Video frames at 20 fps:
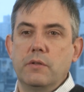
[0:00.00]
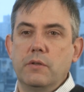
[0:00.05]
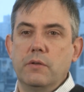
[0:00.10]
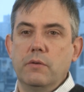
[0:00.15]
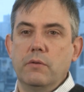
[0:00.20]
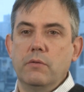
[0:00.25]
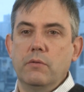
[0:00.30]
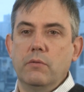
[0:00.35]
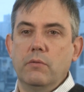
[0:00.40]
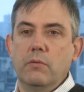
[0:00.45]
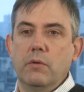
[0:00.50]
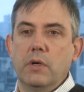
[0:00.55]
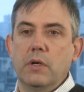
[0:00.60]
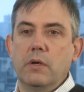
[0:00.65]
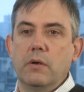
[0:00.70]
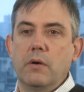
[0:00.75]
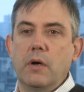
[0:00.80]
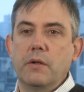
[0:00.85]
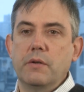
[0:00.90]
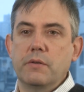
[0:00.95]
to
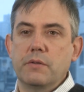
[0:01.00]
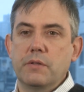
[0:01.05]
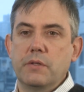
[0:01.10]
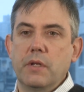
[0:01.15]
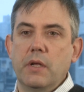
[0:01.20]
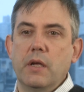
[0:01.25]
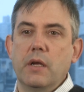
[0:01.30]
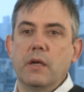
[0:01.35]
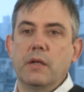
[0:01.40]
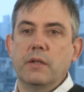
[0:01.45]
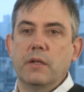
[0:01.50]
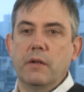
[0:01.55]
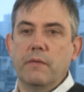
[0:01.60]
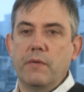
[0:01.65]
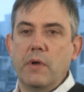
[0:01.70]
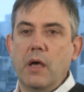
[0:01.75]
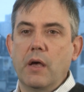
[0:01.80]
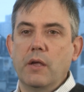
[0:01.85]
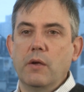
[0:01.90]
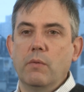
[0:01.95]
uh, understand and
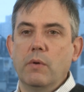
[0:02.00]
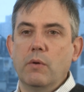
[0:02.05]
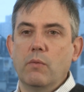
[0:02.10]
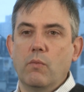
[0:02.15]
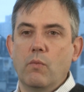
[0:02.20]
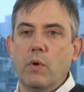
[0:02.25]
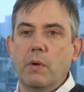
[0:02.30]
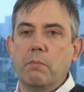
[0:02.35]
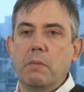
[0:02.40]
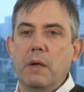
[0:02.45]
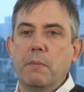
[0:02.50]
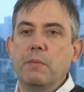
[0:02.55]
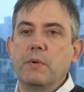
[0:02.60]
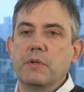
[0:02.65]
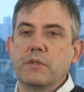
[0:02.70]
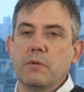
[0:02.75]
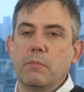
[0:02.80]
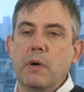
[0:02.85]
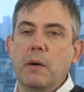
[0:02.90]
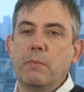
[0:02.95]
evaluate what might be
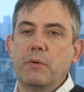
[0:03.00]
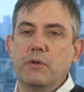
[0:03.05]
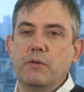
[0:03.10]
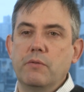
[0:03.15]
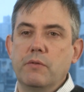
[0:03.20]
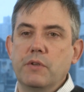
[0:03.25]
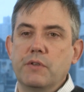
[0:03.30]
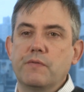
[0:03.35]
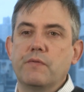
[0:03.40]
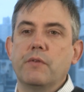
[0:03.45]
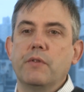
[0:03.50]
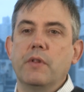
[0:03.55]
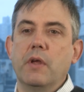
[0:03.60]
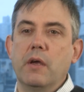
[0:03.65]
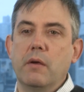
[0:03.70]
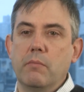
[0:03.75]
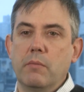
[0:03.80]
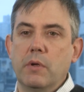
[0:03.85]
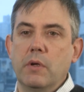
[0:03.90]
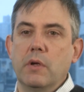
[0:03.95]
some opportunities for
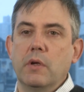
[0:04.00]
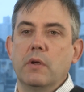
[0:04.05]
them